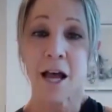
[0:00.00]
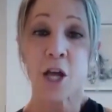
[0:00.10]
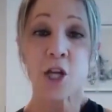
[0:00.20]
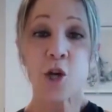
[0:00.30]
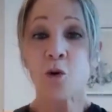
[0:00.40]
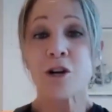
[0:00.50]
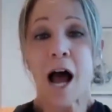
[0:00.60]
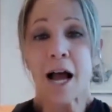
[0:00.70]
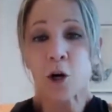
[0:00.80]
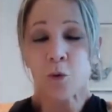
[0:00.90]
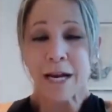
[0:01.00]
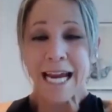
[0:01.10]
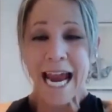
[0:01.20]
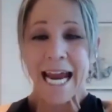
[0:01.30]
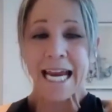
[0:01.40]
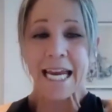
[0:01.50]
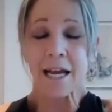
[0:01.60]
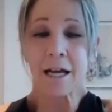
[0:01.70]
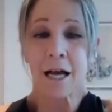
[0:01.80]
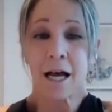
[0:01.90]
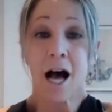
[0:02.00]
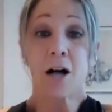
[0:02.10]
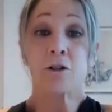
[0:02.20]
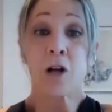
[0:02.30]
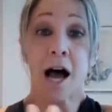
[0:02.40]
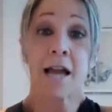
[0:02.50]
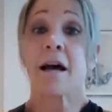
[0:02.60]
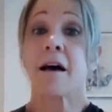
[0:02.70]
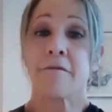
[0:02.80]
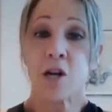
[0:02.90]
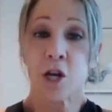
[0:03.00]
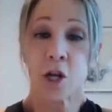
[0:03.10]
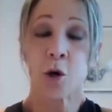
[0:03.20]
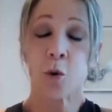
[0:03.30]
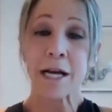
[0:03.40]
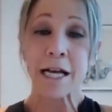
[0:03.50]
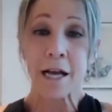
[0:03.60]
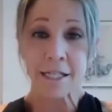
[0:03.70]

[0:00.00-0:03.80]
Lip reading: you're not creating a lot of new